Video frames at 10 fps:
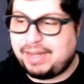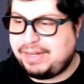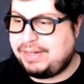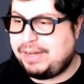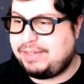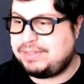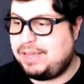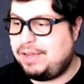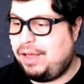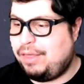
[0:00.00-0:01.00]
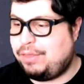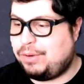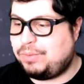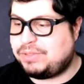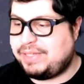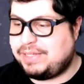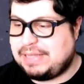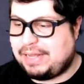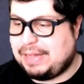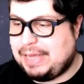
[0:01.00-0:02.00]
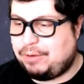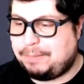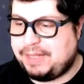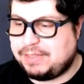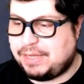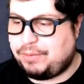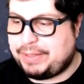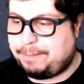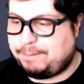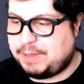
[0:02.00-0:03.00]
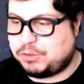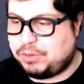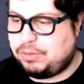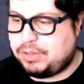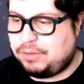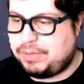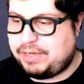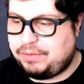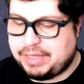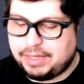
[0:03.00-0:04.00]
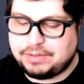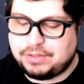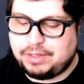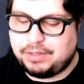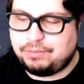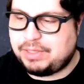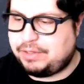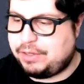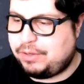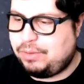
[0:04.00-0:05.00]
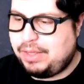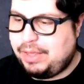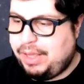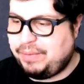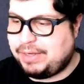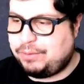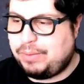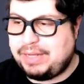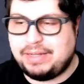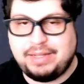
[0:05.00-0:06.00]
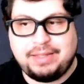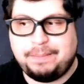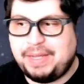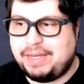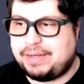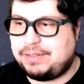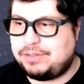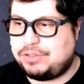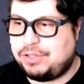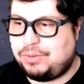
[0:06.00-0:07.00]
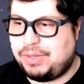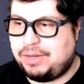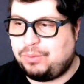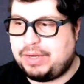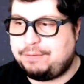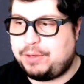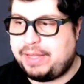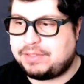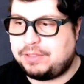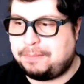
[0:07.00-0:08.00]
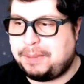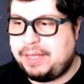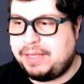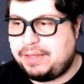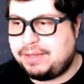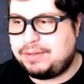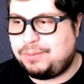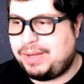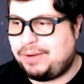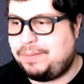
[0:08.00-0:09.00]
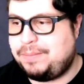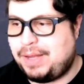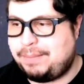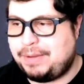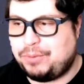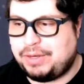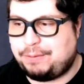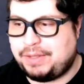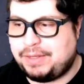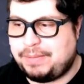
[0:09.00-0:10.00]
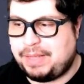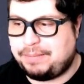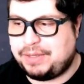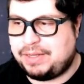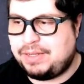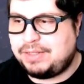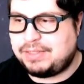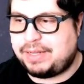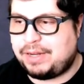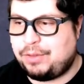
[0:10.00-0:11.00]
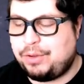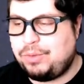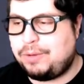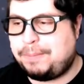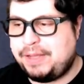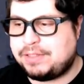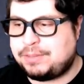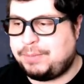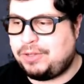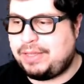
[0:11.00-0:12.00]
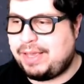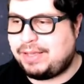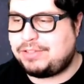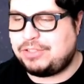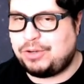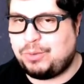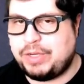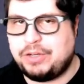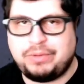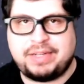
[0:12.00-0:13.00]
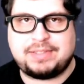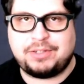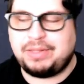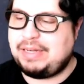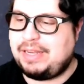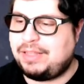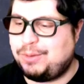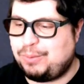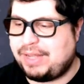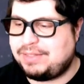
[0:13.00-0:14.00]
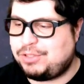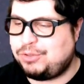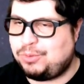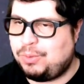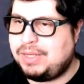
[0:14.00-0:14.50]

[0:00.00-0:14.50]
of nice, though we'll see exactly how it plays out. We got Professor Oak already, we got Dawn ready to go, and we got a red in the back. So whatever EX they're playing, well, we're definitely going to be able to take it out. Though they're playing a small EX, so we don't necessarily need the red to,